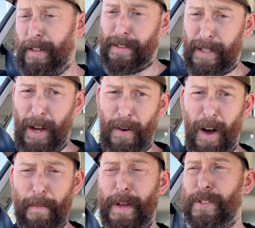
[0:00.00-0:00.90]
So
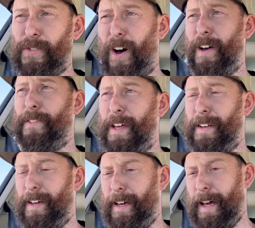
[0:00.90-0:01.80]
I've been driving
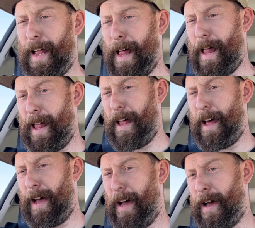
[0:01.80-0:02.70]

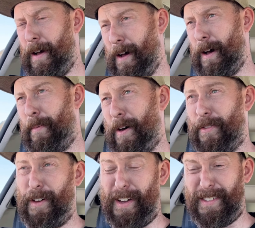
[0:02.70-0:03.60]
about
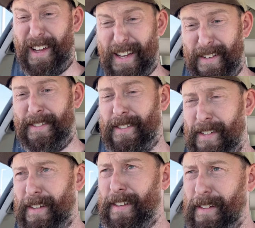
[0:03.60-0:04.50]
30 seconds
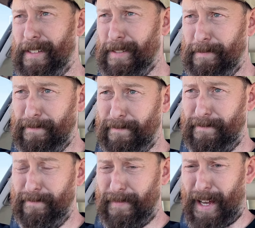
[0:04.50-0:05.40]

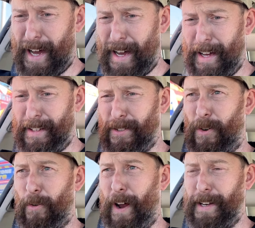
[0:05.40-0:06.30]
and
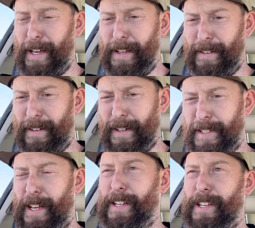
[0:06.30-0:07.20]
already I can
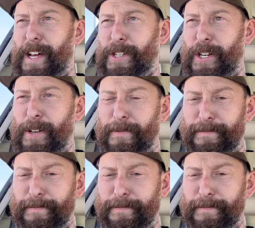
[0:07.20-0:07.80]
see there's an issue.